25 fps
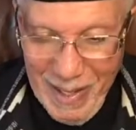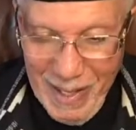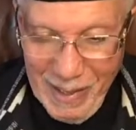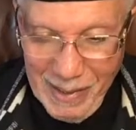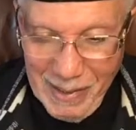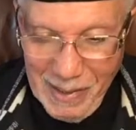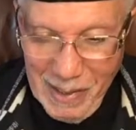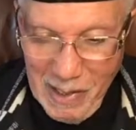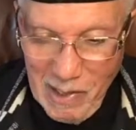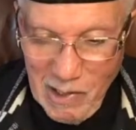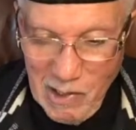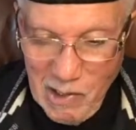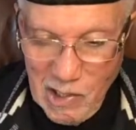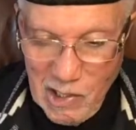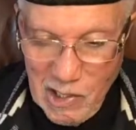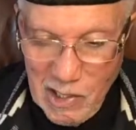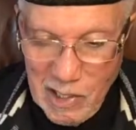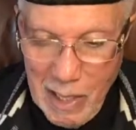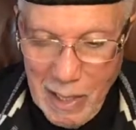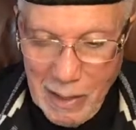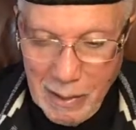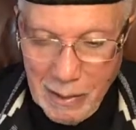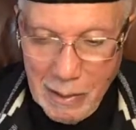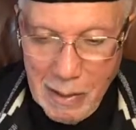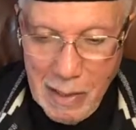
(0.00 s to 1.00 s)
And then
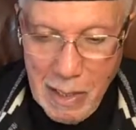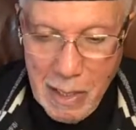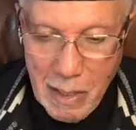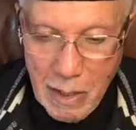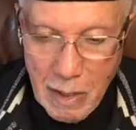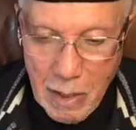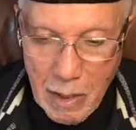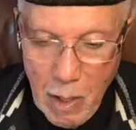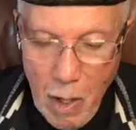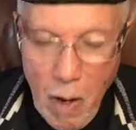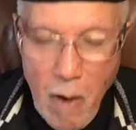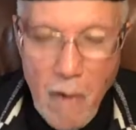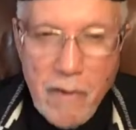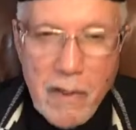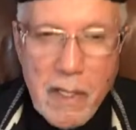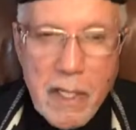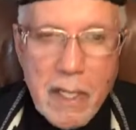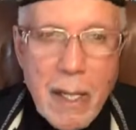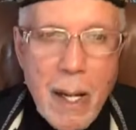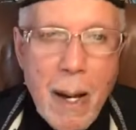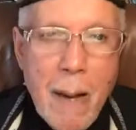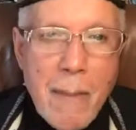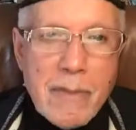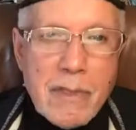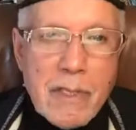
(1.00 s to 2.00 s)
suddenly, Covey
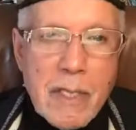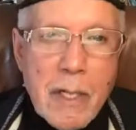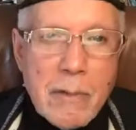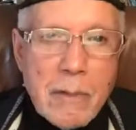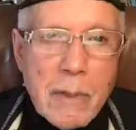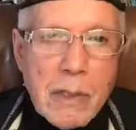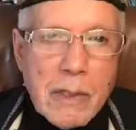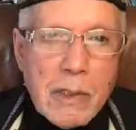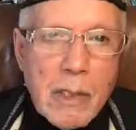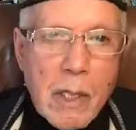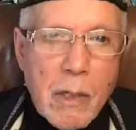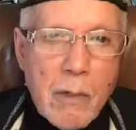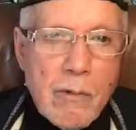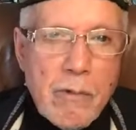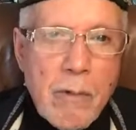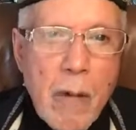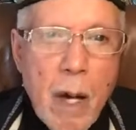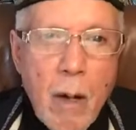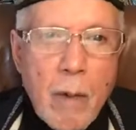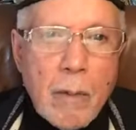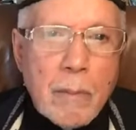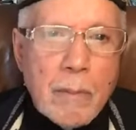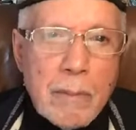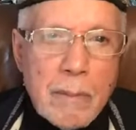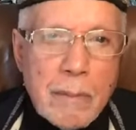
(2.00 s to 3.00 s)
comes in with a
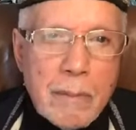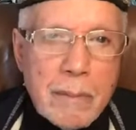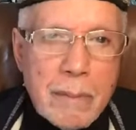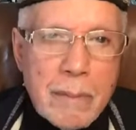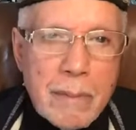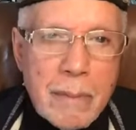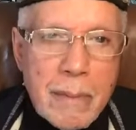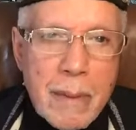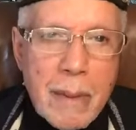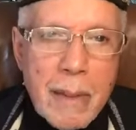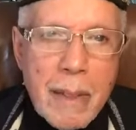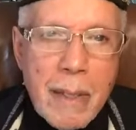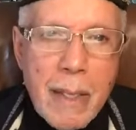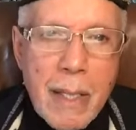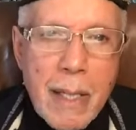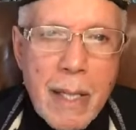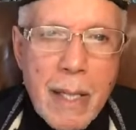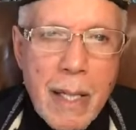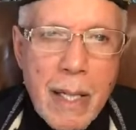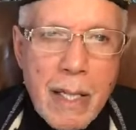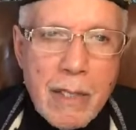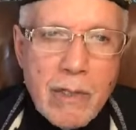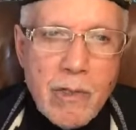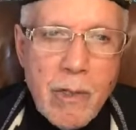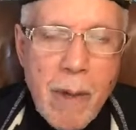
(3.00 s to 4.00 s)
rope
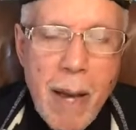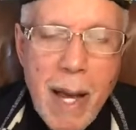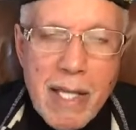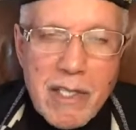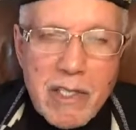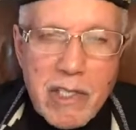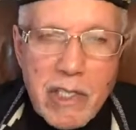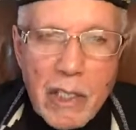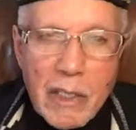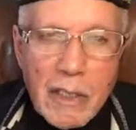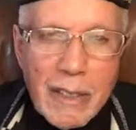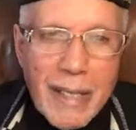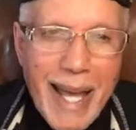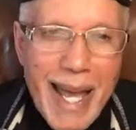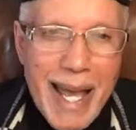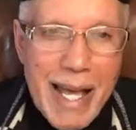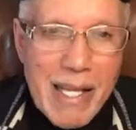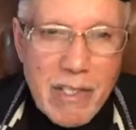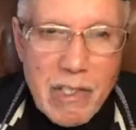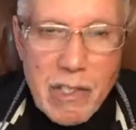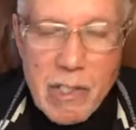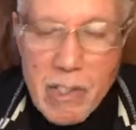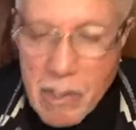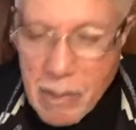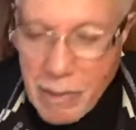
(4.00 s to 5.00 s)
and tries to
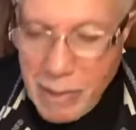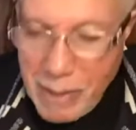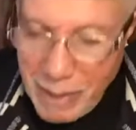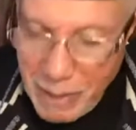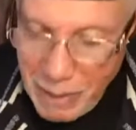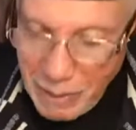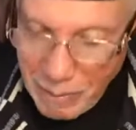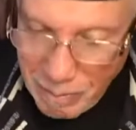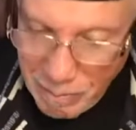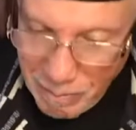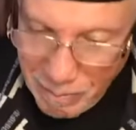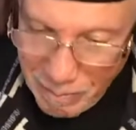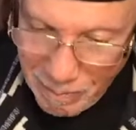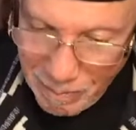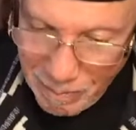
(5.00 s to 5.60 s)
lasso him